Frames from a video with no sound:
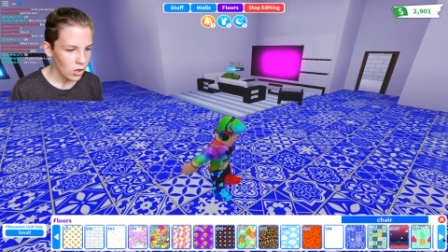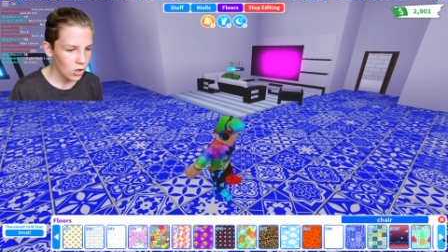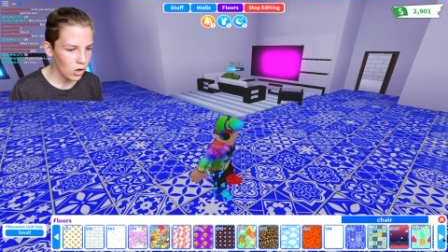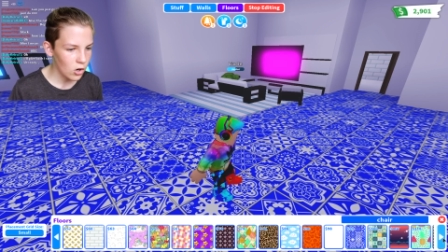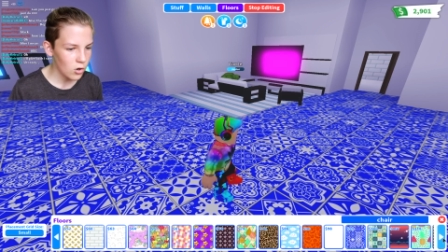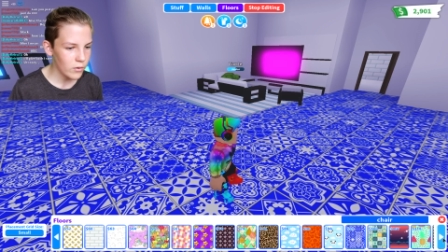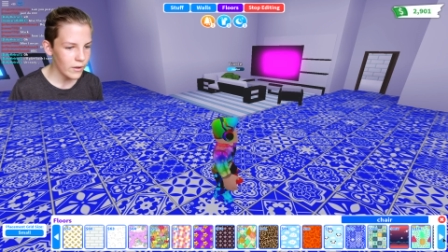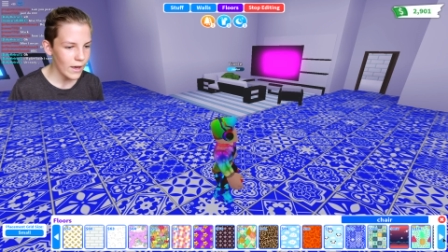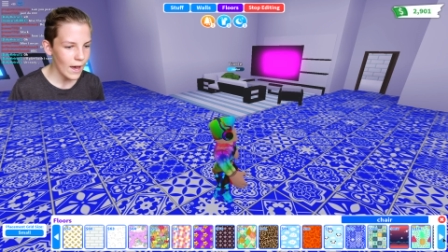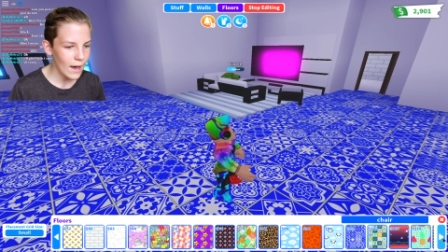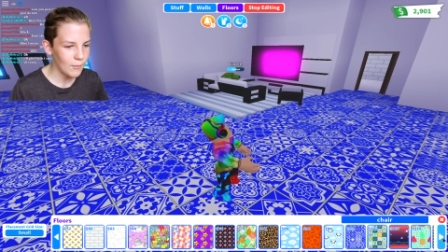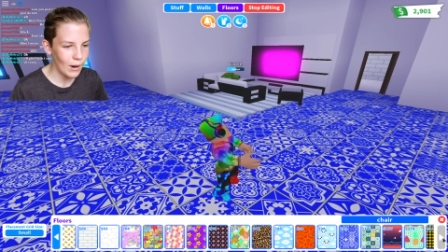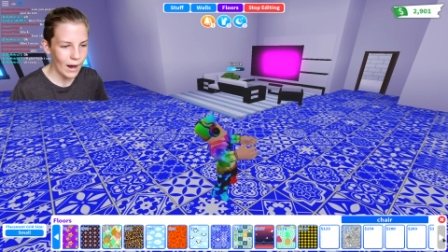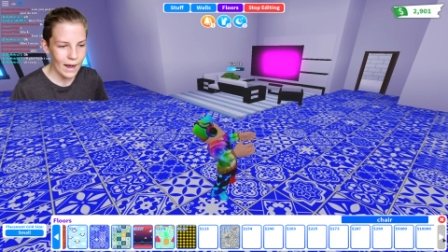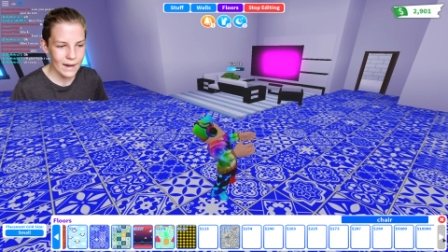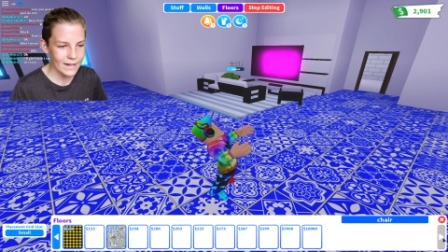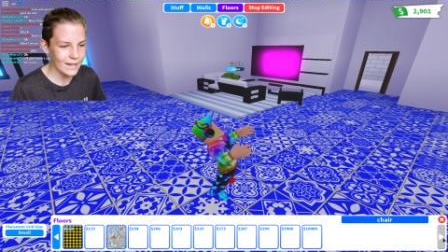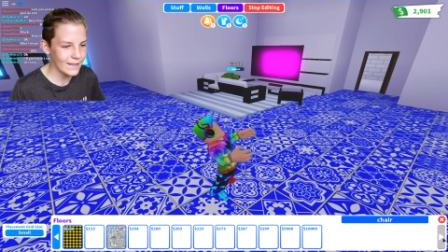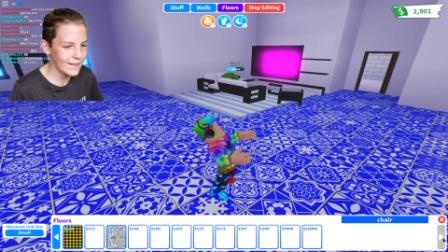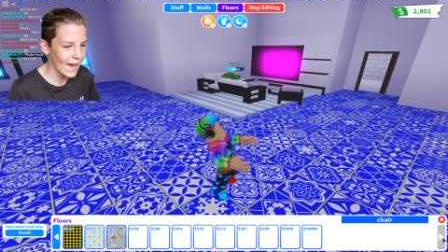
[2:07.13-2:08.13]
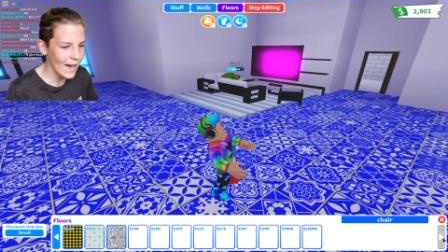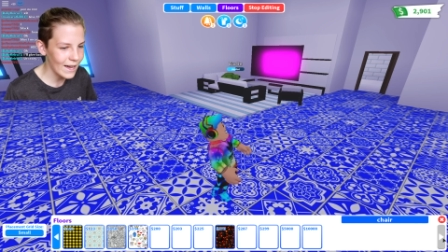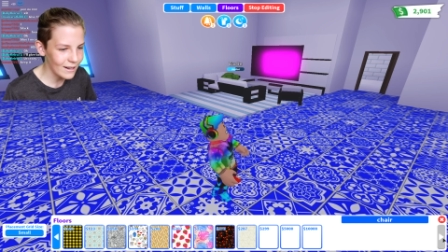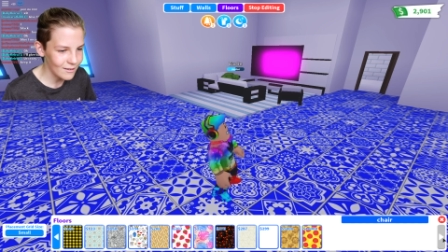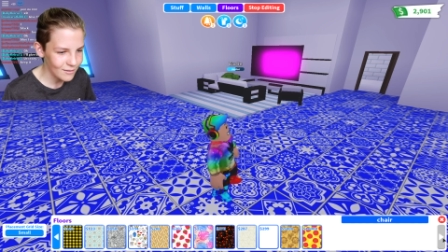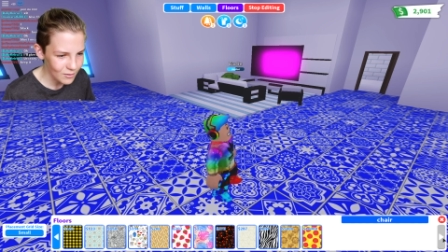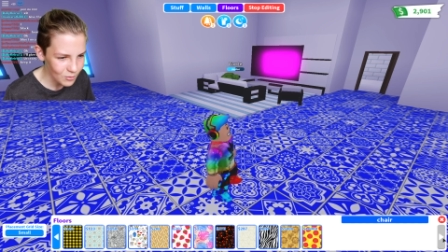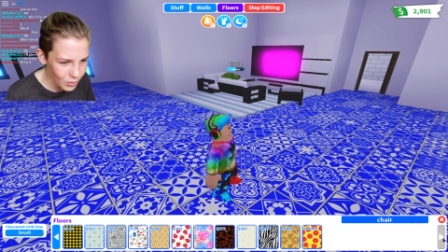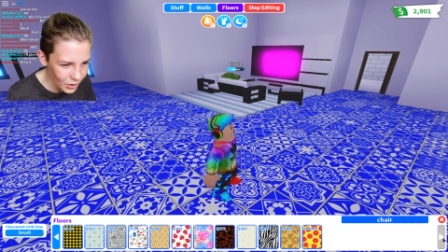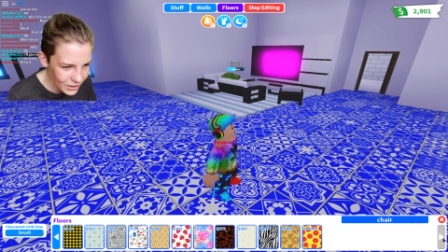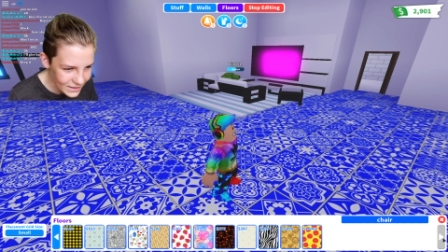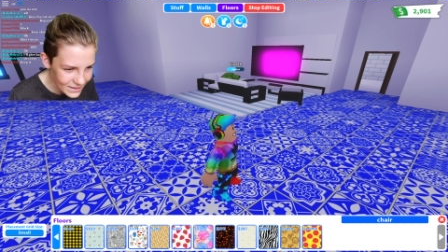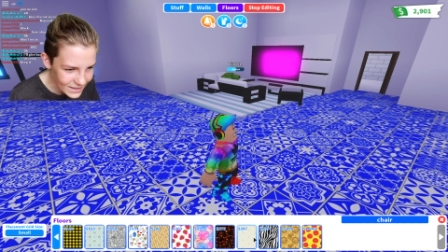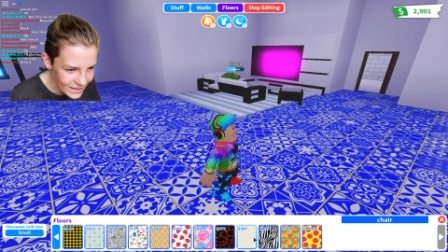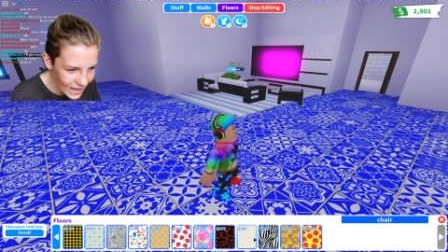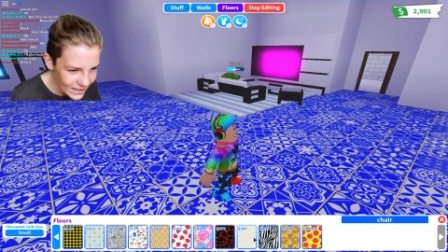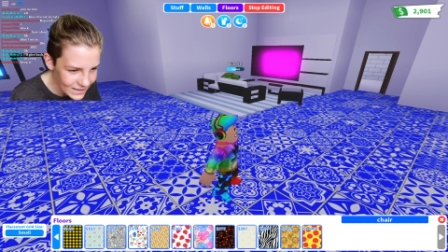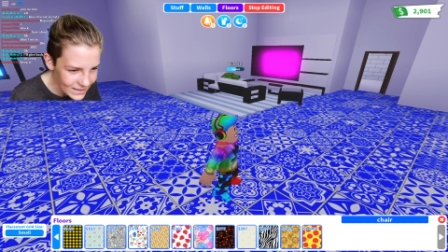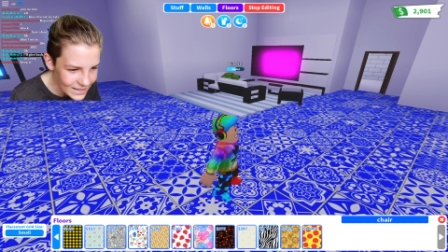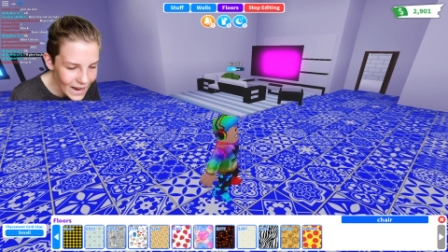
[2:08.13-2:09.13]
Oh, yeah, I need that. What is
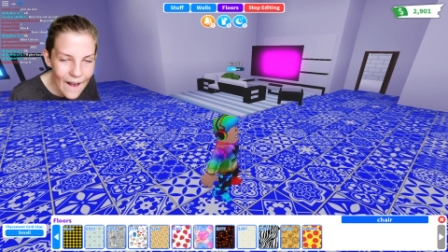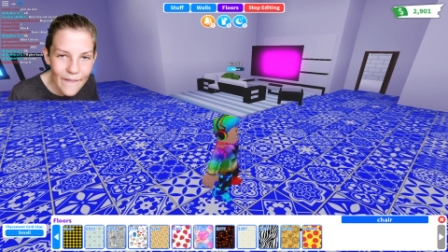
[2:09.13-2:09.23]
that?